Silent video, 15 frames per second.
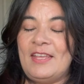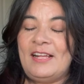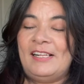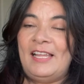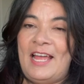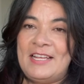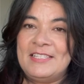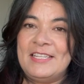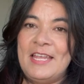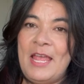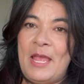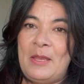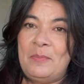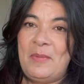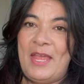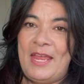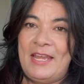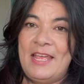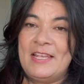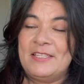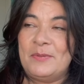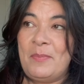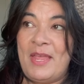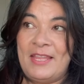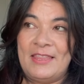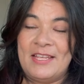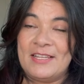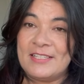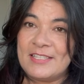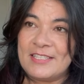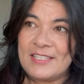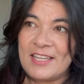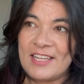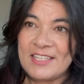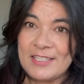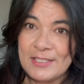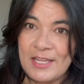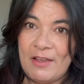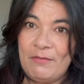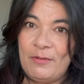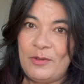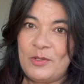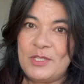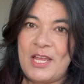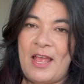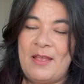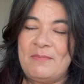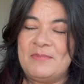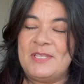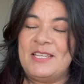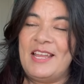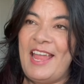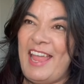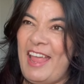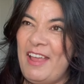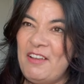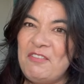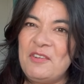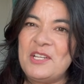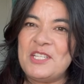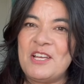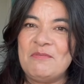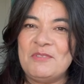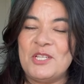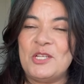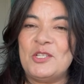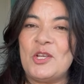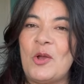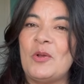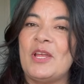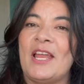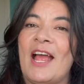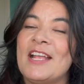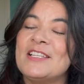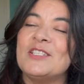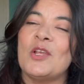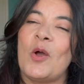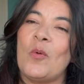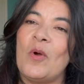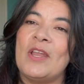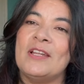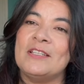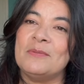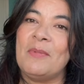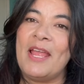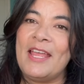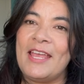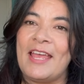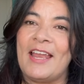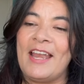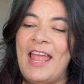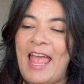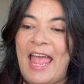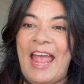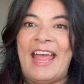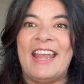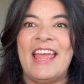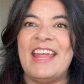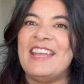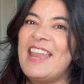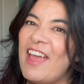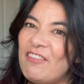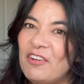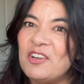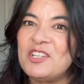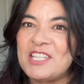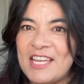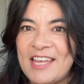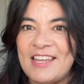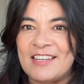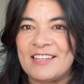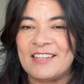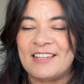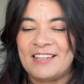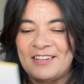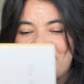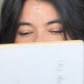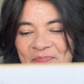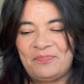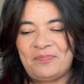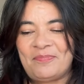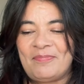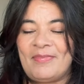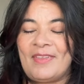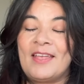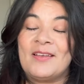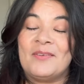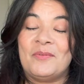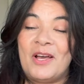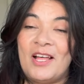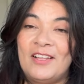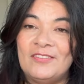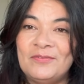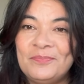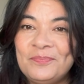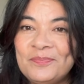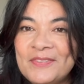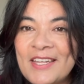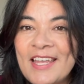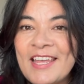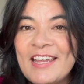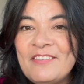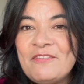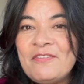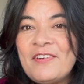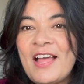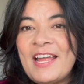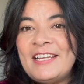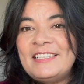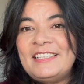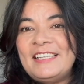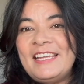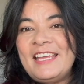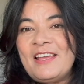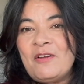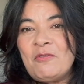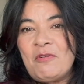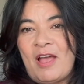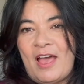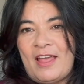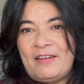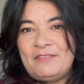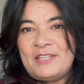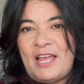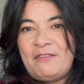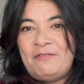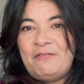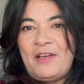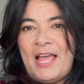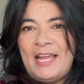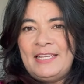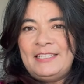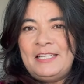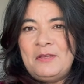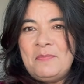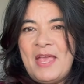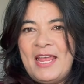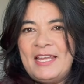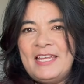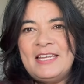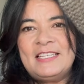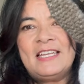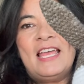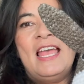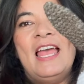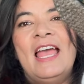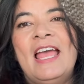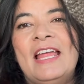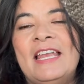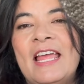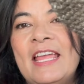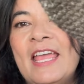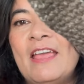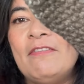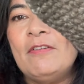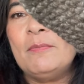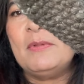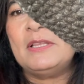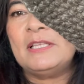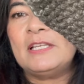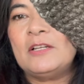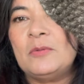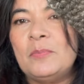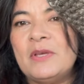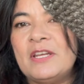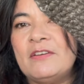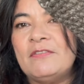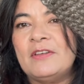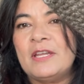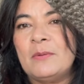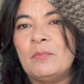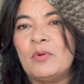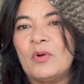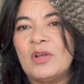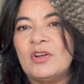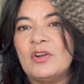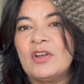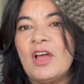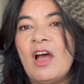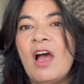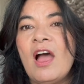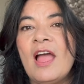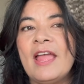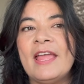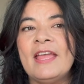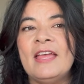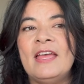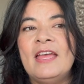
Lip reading: Classy Handmade has made this several times, and every time she showed it, I so wanted to make it, and I never did. Well, It finally arrived. I finally made it, and I gave him a little bit of an embroidered eye,